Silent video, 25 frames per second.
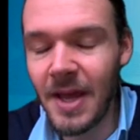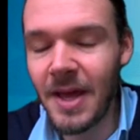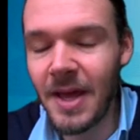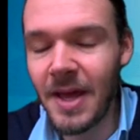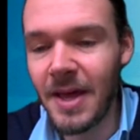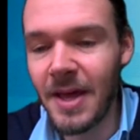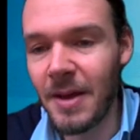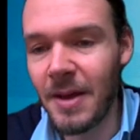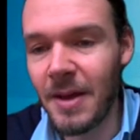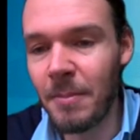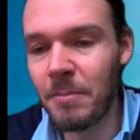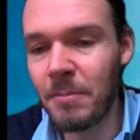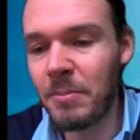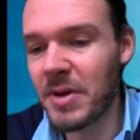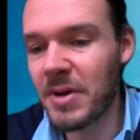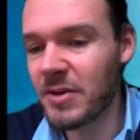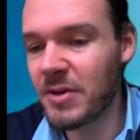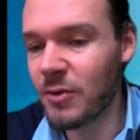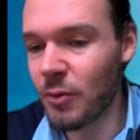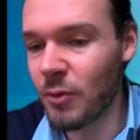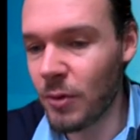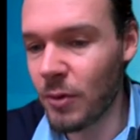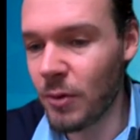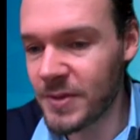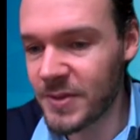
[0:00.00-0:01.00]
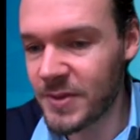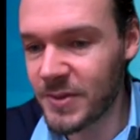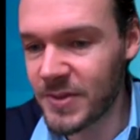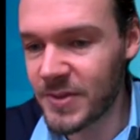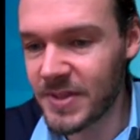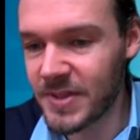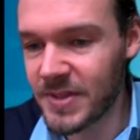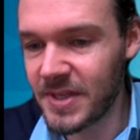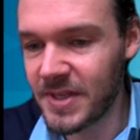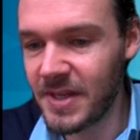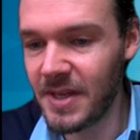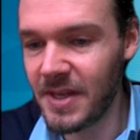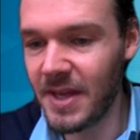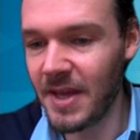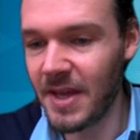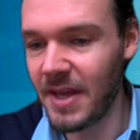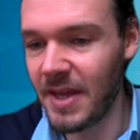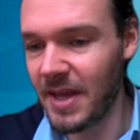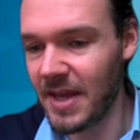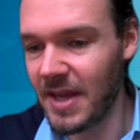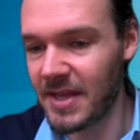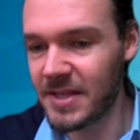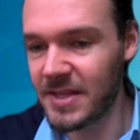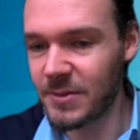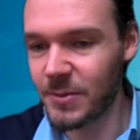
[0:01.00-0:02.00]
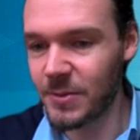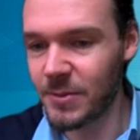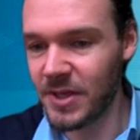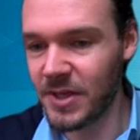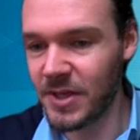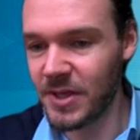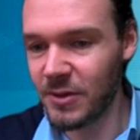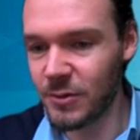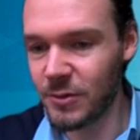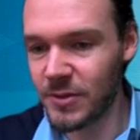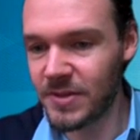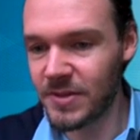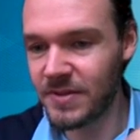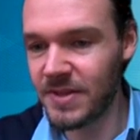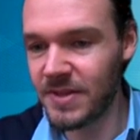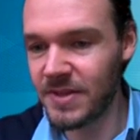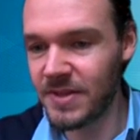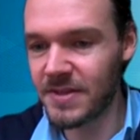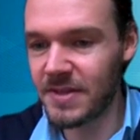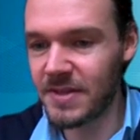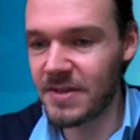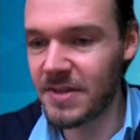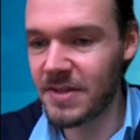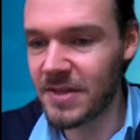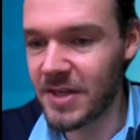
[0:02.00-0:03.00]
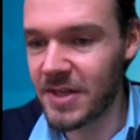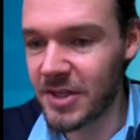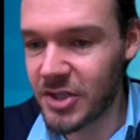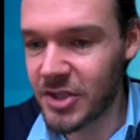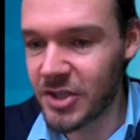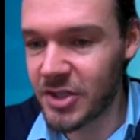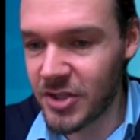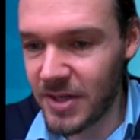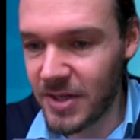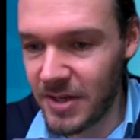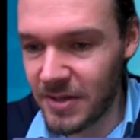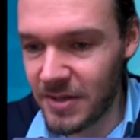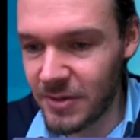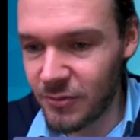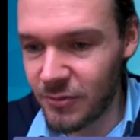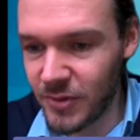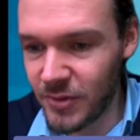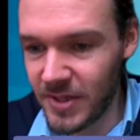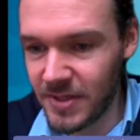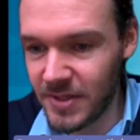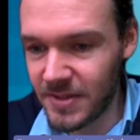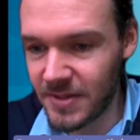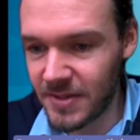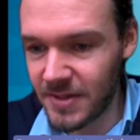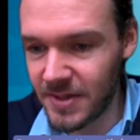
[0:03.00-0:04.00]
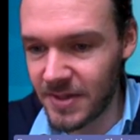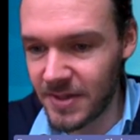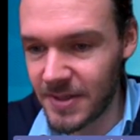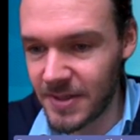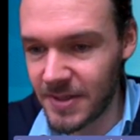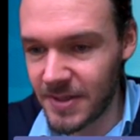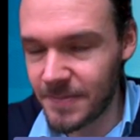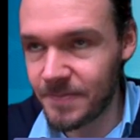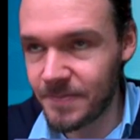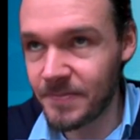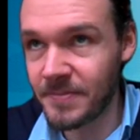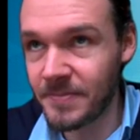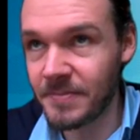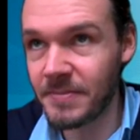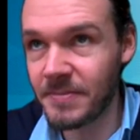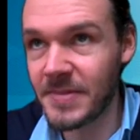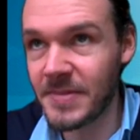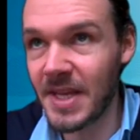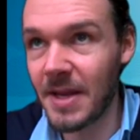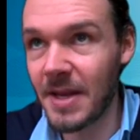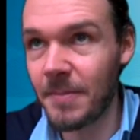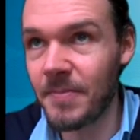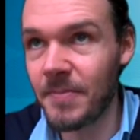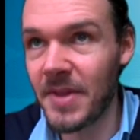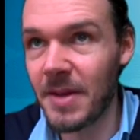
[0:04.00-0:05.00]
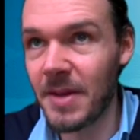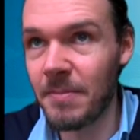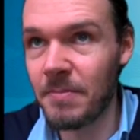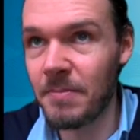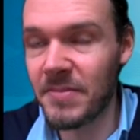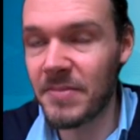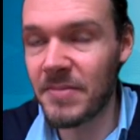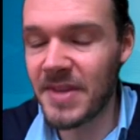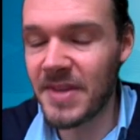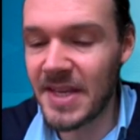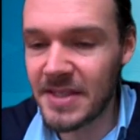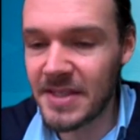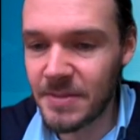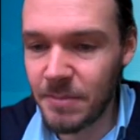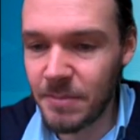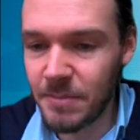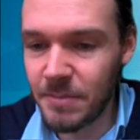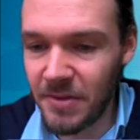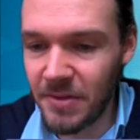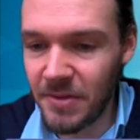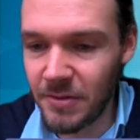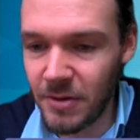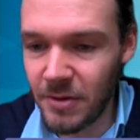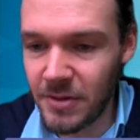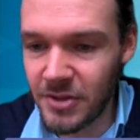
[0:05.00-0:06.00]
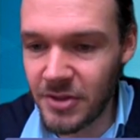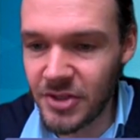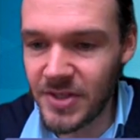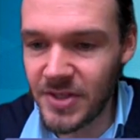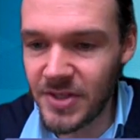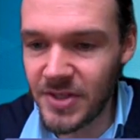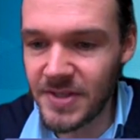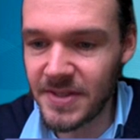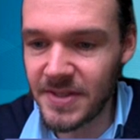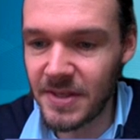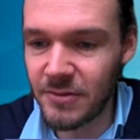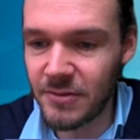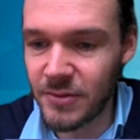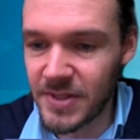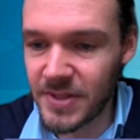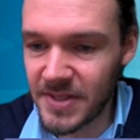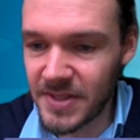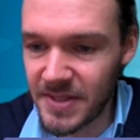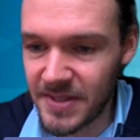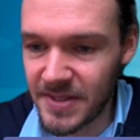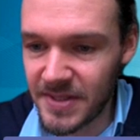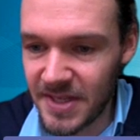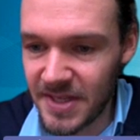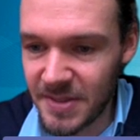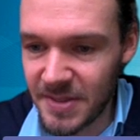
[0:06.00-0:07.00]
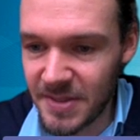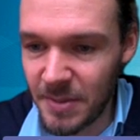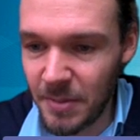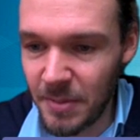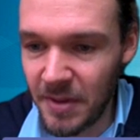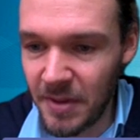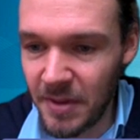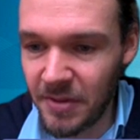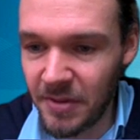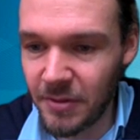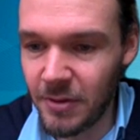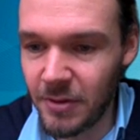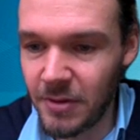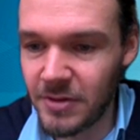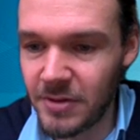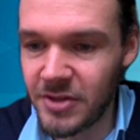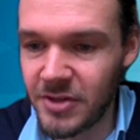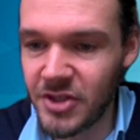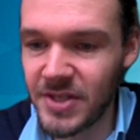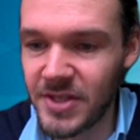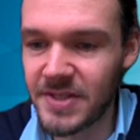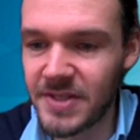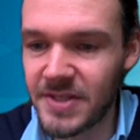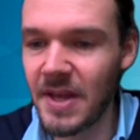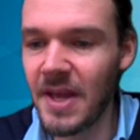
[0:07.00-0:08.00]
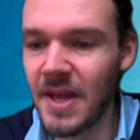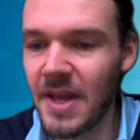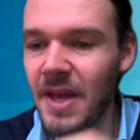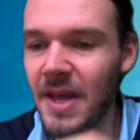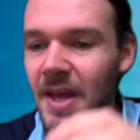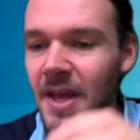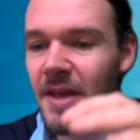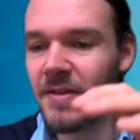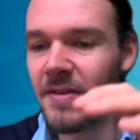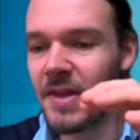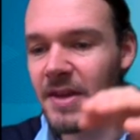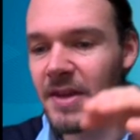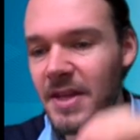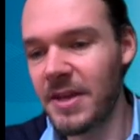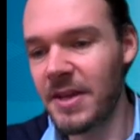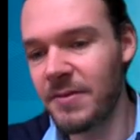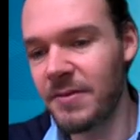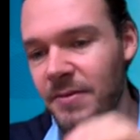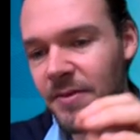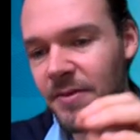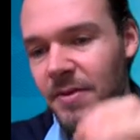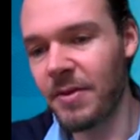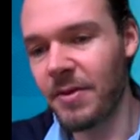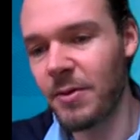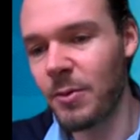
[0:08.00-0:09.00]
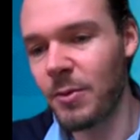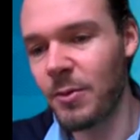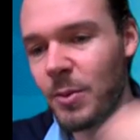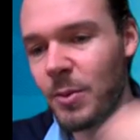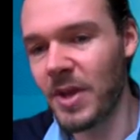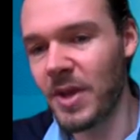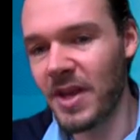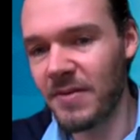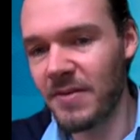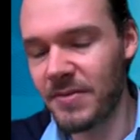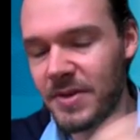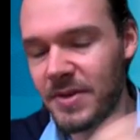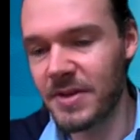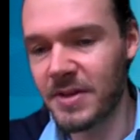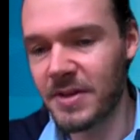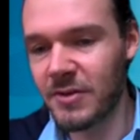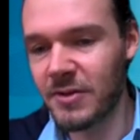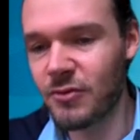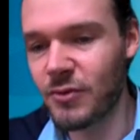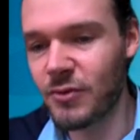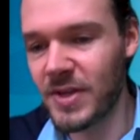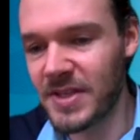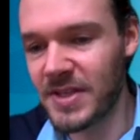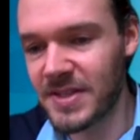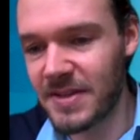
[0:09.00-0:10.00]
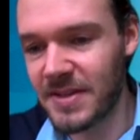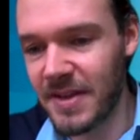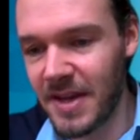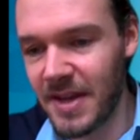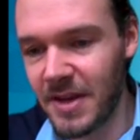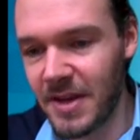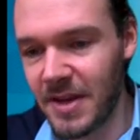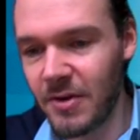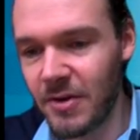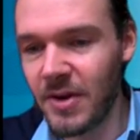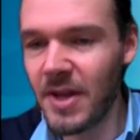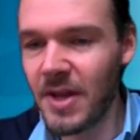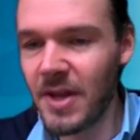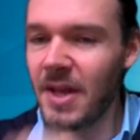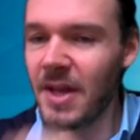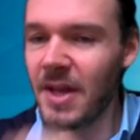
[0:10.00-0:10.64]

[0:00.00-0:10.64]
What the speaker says: But you also see, as we use these international agreed test methodologies and risk assessment methodologies, that even though we have an increase there